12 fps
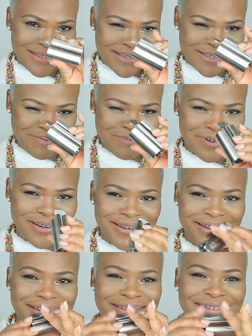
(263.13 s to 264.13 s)
is what
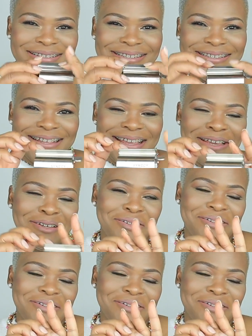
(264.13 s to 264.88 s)
it looks like.